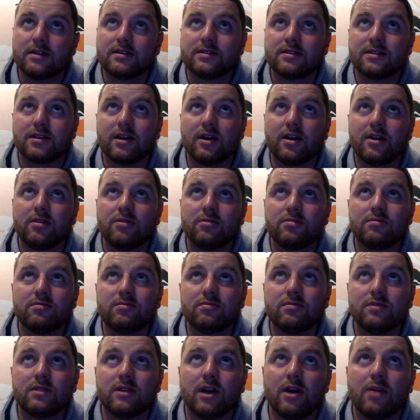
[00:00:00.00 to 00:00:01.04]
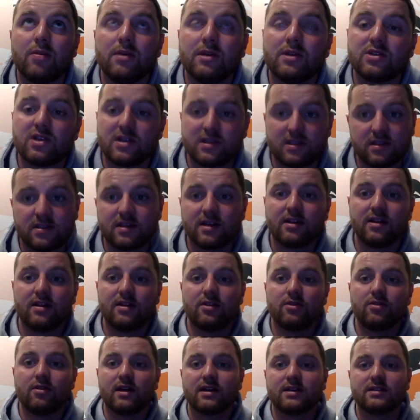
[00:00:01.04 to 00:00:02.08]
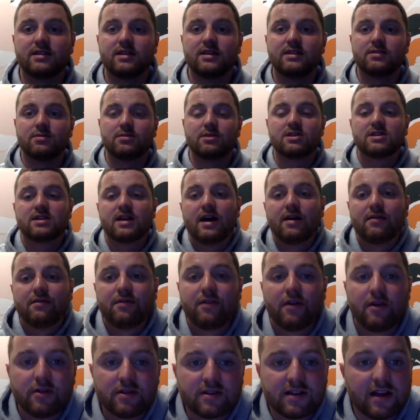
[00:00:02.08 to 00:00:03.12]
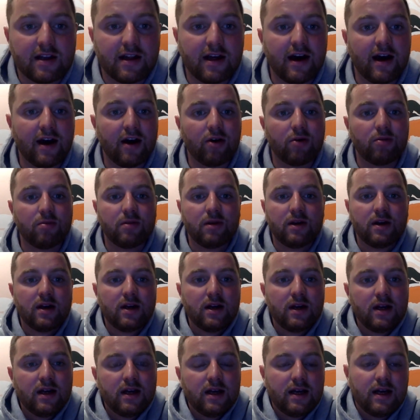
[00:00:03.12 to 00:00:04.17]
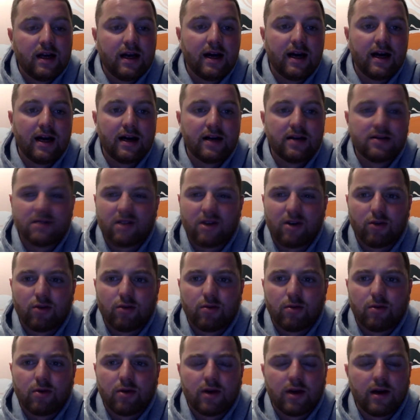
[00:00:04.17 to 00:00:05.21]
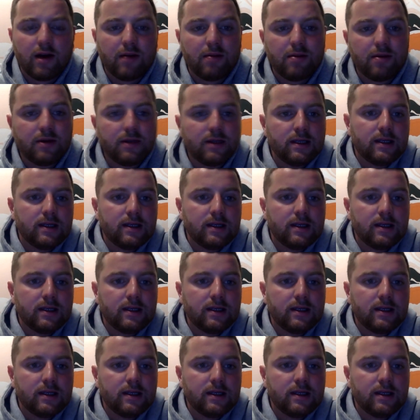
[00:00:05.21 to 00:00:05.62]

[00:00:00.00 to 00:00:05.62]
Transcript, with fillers: so, you know, it'll be interesting to see how they do next season with Sam Vokes at the helm. Uh, horrible club.